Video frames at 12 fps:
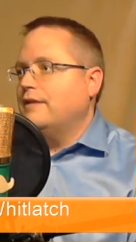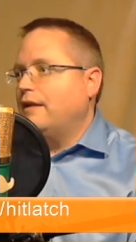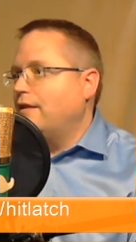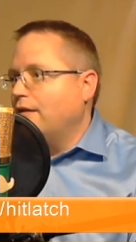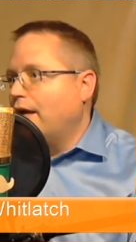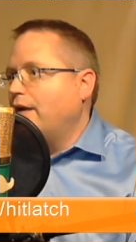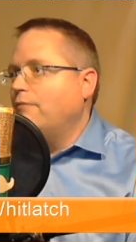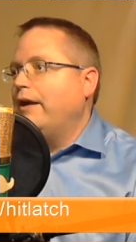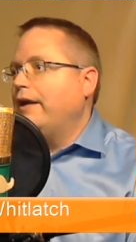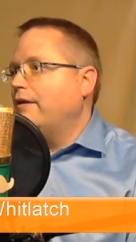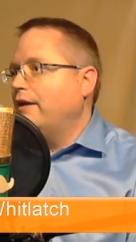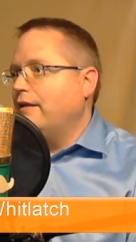like the United
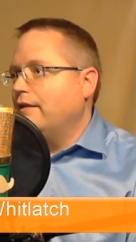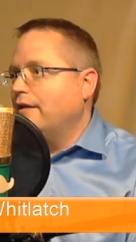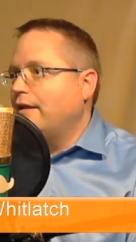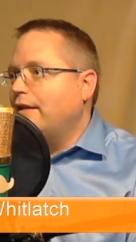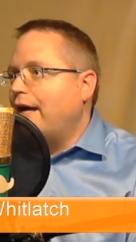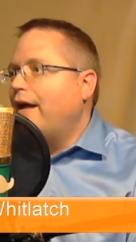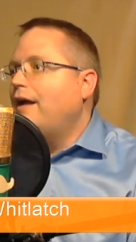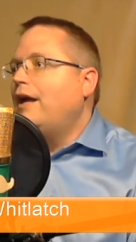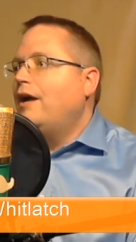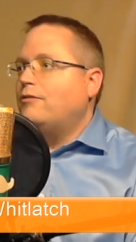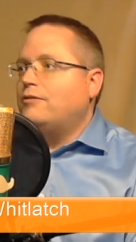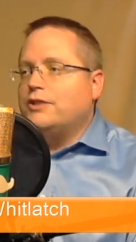Way or anything like that?
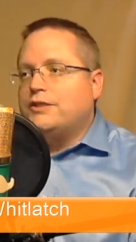Well,